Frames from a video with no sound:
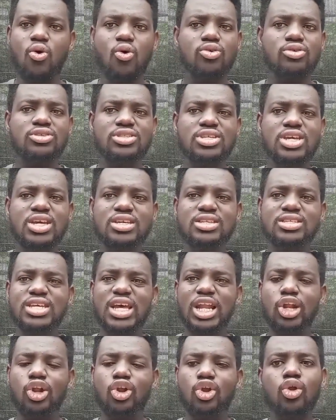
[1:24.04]

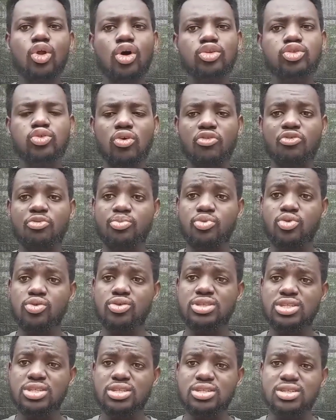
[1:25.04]
contains a lot of
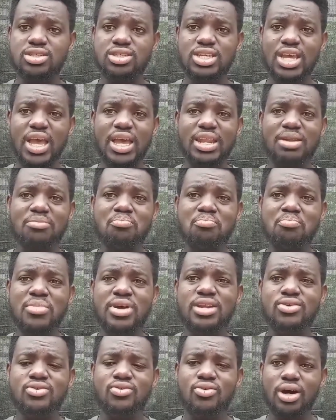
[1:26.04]
proteins
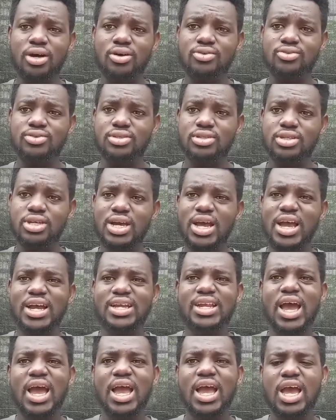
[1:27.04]
and minerals
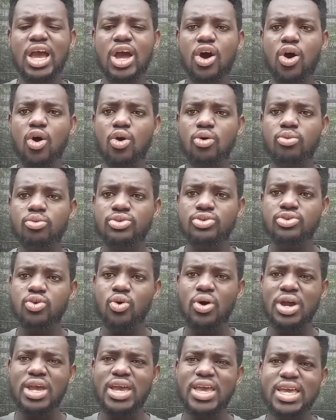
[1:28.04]
that
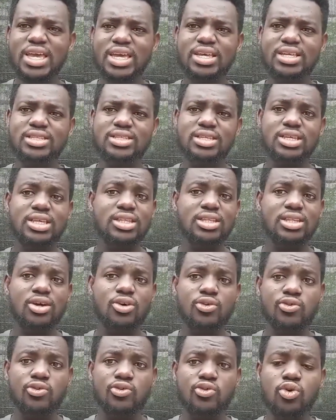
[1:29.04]
helps or aids in
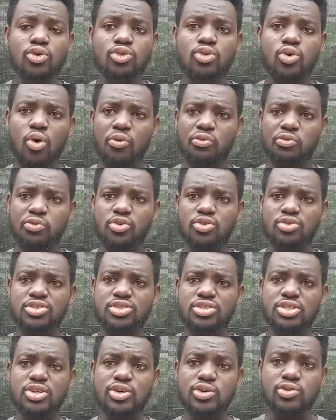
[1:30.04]
the growth of your
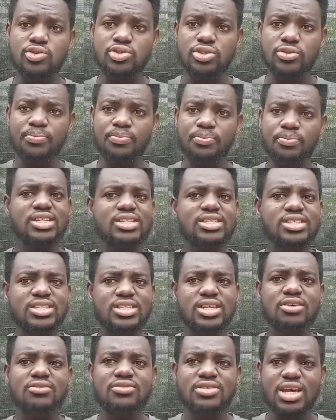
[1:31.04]
snails. It
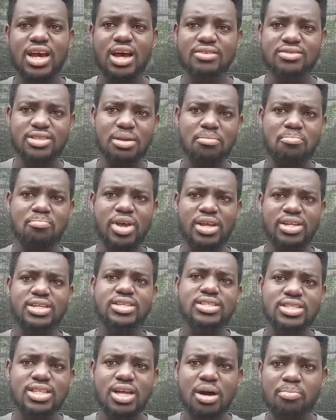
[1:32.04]
serves as a
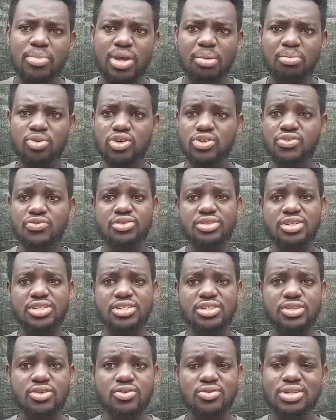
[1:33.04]
medicinal purpose for
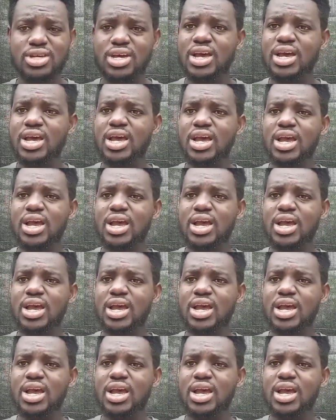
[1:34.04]
the snails